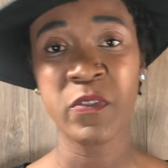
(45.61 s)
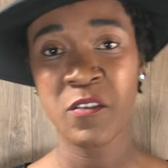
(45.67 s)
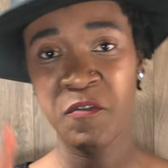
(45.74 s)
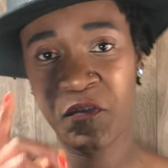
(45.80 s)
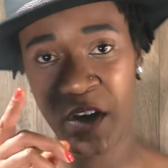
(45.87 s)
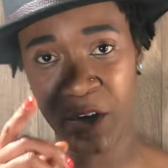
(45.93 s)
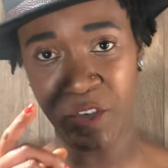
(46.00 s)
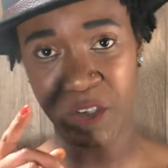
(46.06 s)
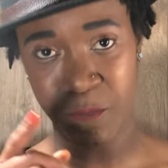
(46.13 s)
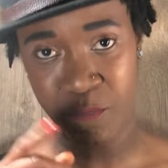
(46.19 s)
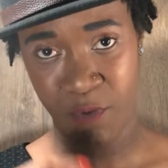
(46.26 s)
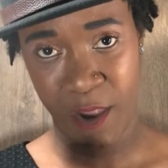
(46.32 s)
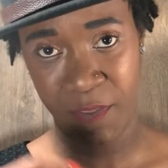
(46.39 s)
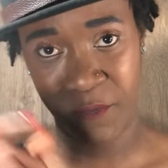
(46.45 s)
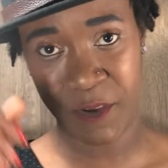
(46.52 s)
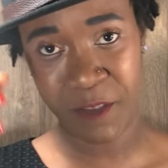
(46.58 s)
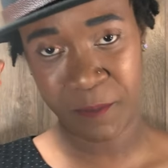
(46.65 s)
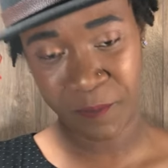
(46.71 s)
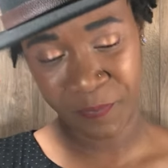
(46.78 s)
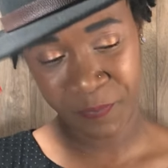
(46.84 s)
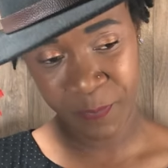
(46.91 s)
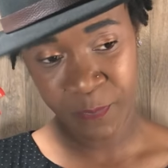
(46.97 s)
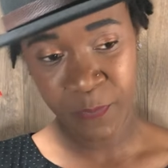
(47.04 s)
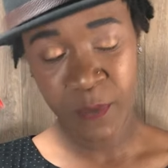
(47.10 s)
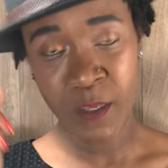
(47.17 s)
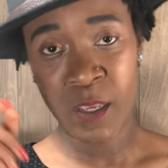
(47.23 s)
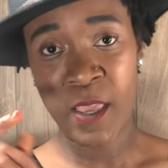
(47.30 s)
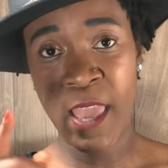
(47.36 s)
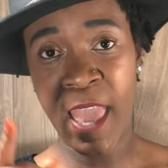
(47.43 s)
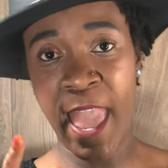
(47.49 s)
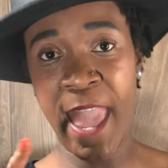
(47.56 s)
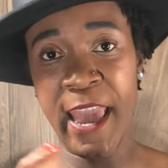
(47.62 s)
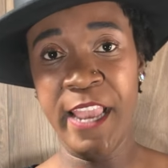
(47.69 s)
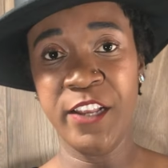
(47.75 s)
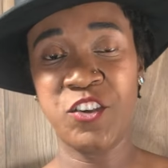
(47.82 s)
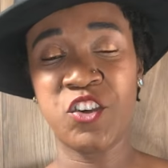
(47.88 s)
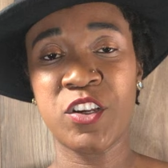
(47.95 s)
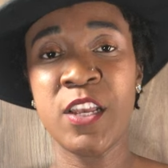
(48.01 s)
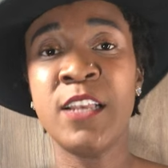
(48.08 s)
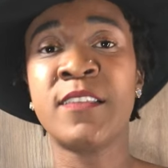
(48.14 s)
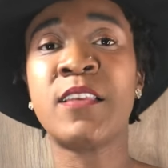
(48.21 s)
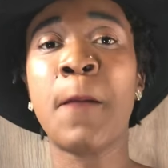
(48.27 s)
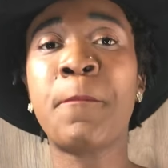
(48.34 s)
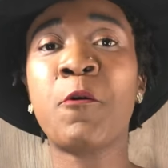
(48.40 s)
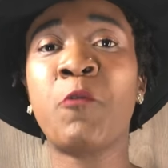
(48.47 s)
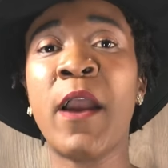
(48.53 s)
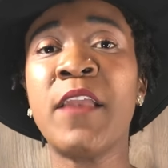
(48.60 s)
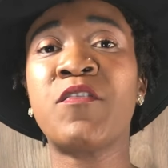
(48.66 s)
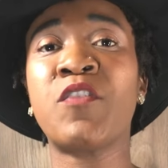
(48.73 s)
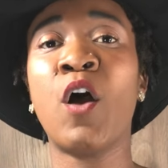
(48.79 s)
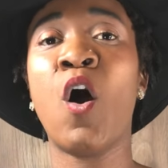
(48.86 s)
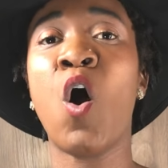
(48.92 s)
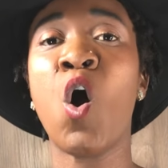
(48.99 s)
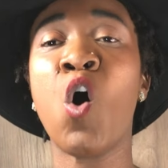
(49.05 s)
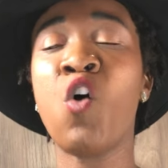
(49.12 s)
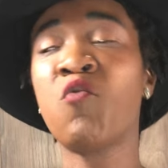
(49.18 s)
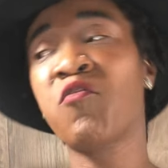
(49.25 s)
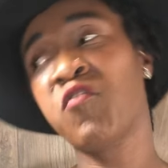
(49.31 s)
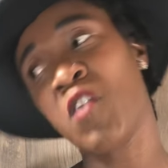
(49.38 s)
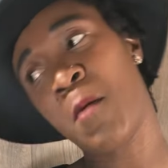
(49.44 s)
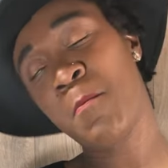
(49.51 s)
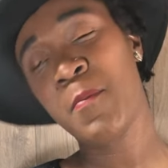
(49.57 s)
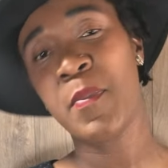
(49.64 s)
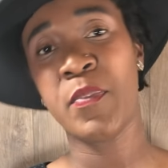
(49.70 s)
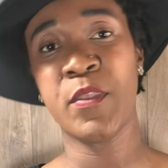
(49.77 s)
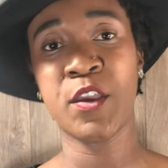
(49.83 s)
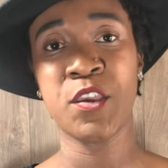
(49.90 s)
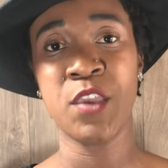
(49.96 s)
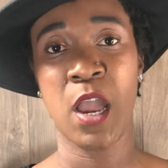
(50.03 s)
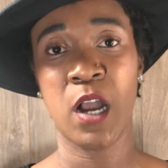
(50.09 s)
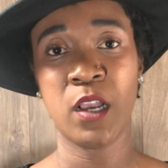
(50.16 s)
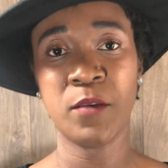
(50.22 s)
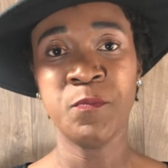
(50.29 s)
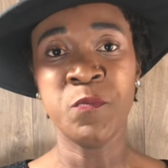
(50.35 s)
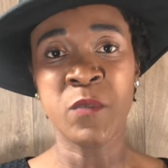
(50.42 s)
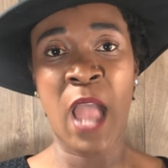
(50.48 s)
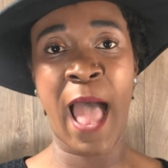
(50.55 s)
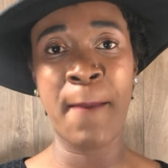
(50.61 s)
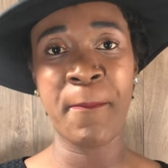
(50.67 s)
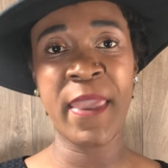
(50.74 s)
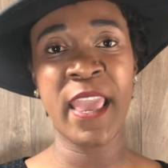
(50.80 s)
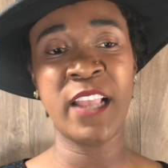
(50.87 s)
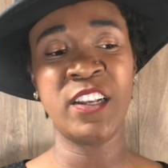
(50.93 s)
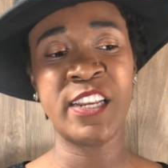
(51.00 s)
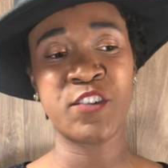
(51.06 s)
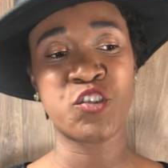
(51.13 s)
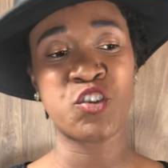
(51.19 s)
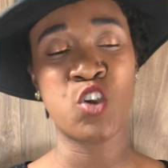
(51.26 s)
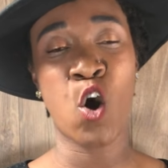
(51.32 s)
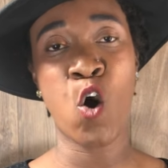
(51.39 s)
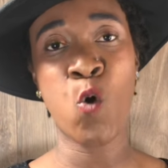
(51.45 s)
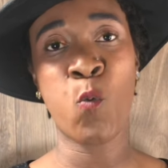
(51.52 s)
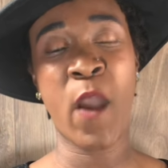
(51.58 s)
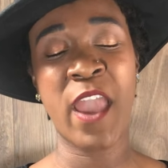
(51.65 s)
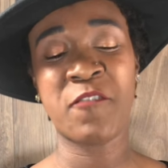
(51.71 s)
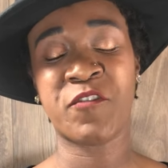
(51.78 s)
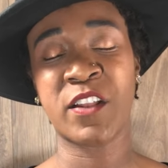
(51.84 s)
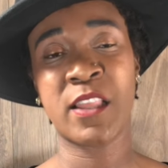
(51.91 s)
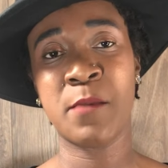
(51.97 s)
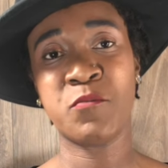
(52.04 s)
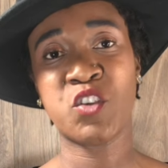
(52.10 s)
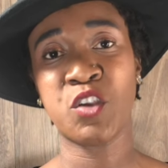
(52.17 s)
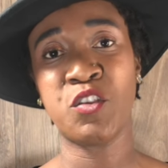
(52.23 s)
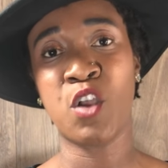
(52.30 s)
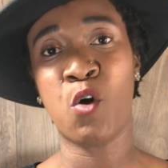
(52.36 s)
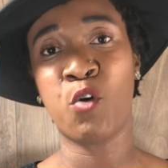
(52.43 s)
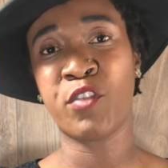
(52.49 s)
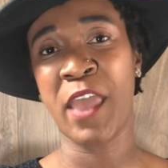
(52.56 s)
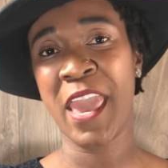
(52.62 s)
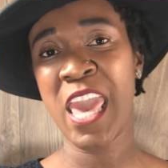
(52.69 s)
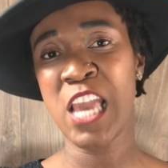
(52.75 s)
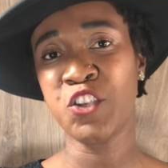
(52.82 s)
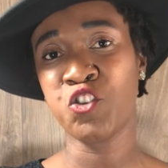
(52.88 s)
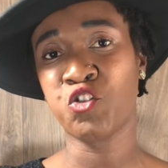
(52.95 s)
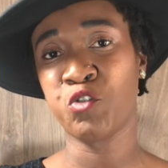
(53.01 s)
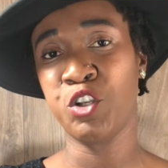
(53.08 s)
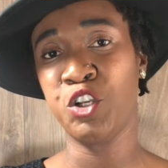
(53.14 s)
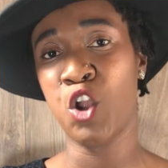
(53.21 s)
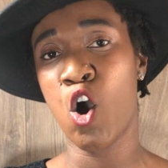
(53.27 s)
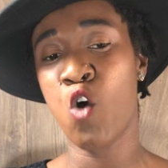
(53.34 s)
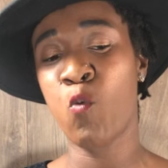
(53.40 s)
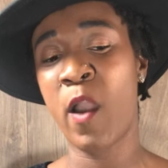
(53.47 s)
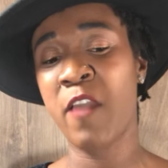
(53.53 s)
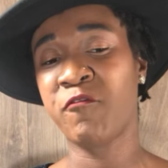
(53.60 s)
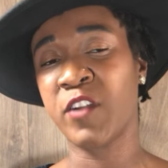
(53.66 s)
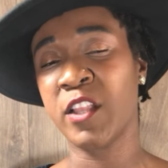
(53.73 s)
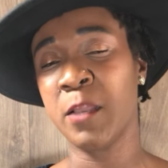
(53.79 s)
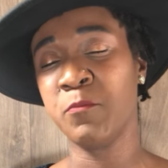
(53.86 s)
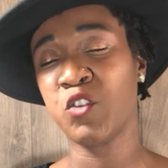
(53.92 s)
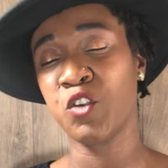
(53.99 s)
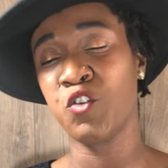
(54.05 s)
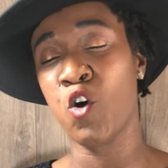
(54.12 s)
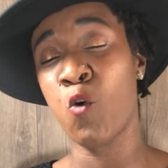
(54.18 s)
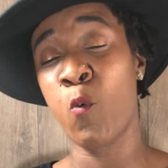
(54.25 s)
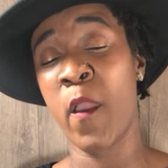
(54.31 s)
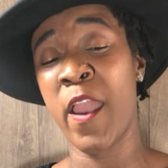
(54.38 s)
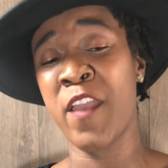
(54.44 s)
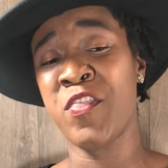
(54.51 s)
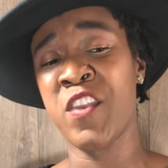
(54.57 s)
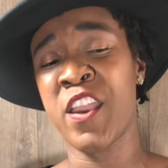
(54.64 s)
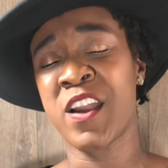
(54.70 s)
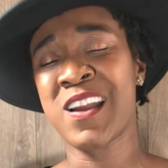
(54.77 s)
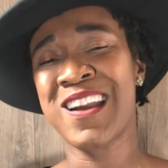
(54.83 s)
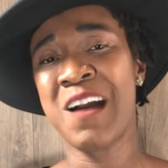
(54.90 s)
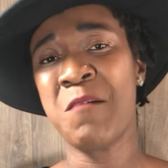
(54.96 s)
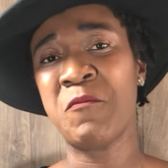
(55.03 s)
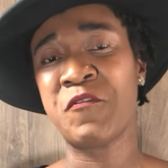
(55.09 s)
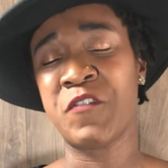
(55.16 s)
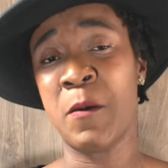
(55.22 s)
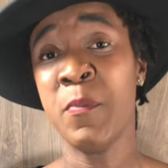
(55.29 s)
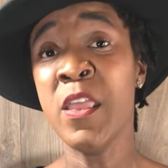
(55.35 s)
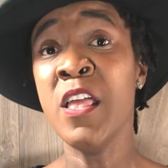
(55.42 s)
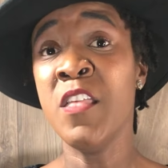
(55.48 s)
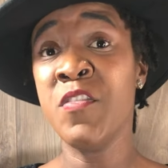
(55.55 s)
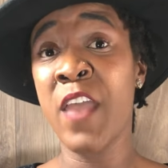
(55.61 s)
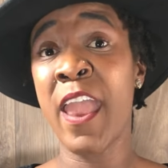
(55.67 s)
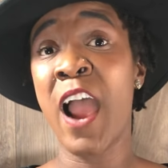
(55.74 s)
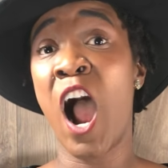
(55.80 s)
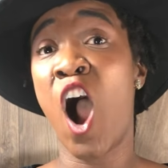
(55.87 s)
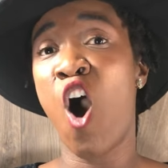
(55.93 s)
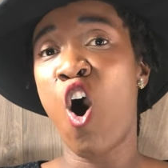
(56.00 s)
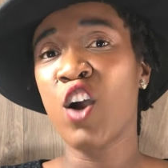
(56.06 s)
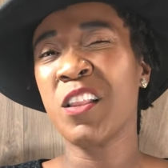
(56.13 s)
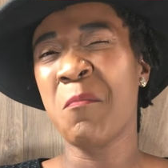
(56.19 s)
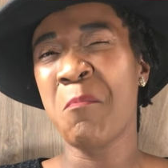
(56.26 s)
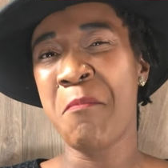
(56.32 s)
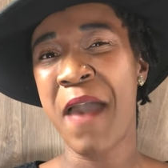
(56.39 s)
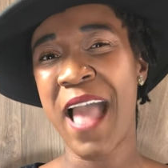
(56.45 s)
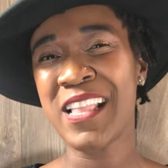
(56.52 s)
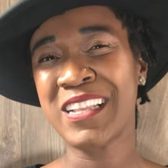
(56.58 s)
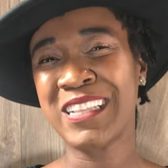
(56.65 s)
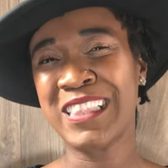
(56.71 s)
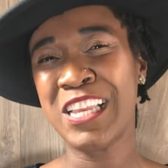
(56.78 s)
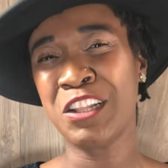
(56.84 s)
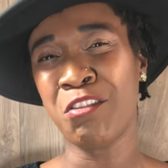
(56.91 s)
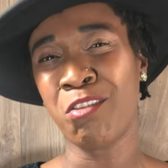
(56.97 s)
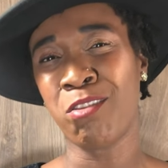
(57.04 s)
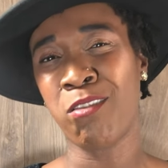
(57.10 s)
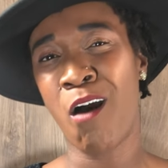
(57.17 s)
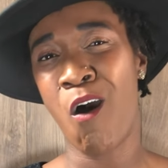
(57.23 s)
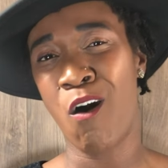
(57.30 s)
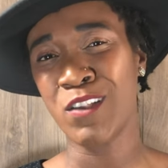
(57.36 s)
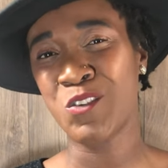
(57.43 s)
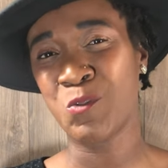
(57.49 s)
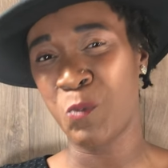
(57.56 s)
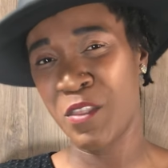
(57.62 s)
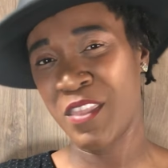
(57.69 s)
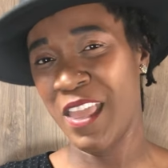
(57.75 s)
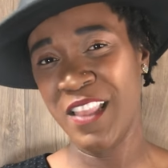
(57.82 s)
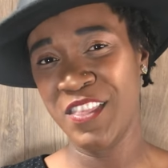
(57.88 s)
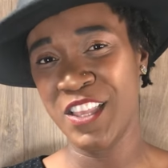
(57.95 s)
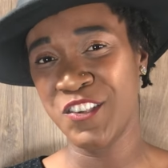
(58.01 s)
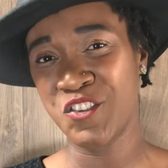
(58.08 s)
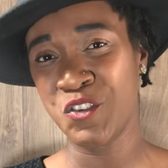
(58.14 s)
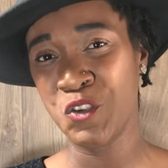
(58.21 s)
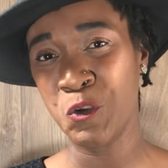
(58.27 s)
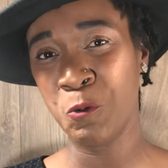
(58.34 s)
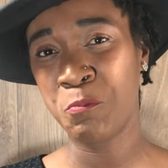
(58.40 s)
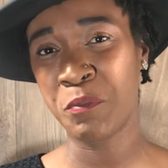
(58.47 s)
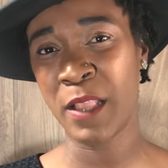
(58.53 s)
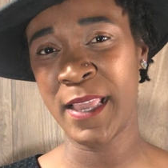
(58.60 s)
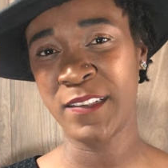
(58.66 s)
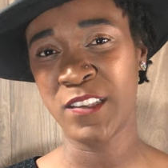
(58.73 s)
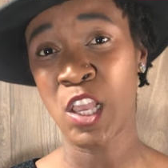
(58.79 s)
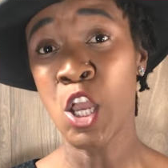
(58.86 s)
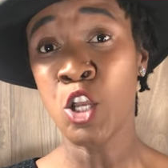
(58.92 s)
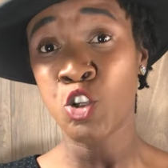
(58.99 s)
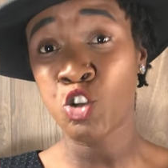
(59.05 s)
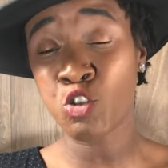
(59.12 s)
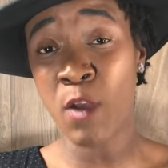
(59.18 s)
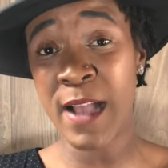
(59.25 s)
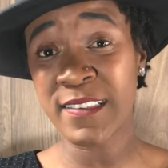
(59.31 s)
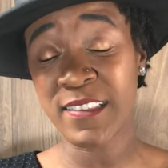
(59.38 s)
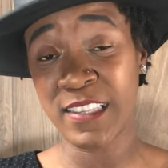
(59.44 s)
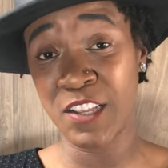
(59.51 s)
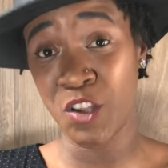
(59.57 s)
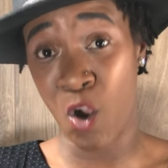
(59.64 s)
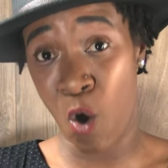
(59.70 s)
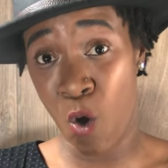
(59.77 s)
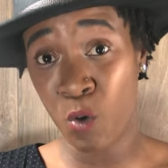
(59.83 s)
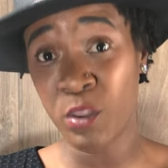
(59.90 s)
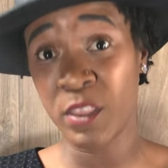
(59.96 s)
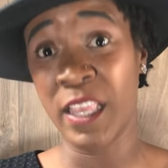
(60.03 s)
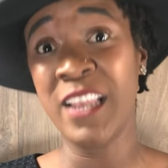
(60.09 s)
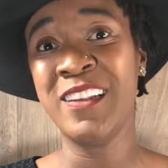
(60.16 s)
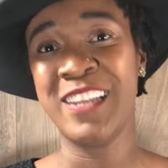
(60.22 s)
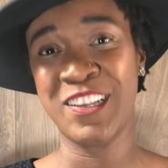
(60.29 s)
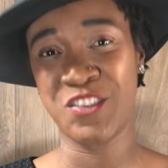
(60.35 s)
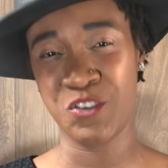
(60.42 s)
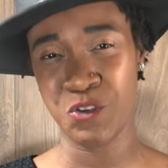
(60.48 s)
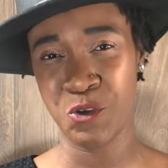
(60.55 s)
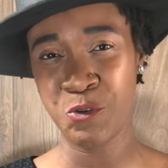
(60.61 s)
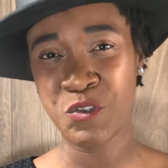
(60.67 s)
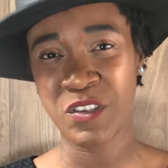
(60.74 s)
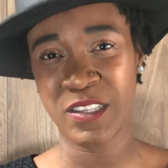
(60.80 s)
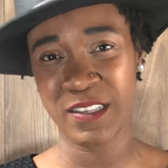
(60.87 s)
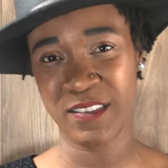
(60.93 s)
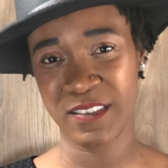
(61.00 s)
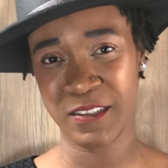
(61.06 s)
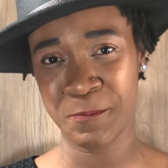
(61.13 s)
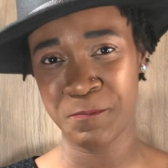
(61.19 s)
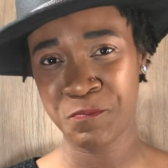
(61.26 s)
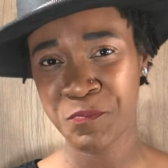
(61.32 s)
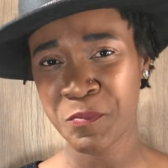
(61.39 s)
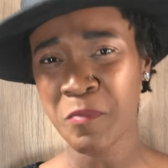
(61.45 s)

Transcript: First, brethren, age. Separate the old from the young. I mean, there's no way for them to know the history, no way for them to know where they come from. They are automatically lost within this new place, trusting only this new system.